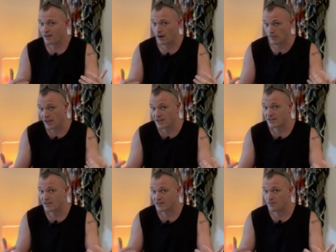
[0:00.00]
I'm
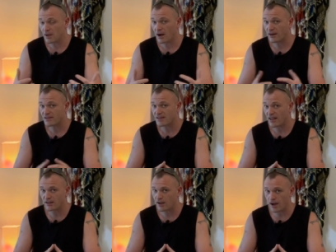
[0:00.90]
lazy, to be honest,
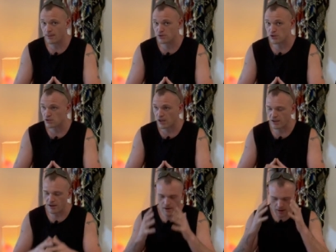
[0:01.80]
and comms just
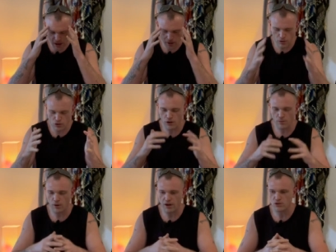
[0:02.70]
like, I go to
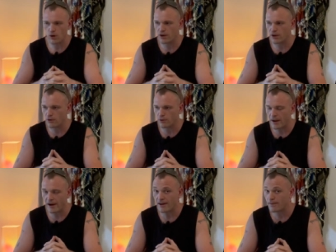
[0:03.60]
sleep when I start hearing about it.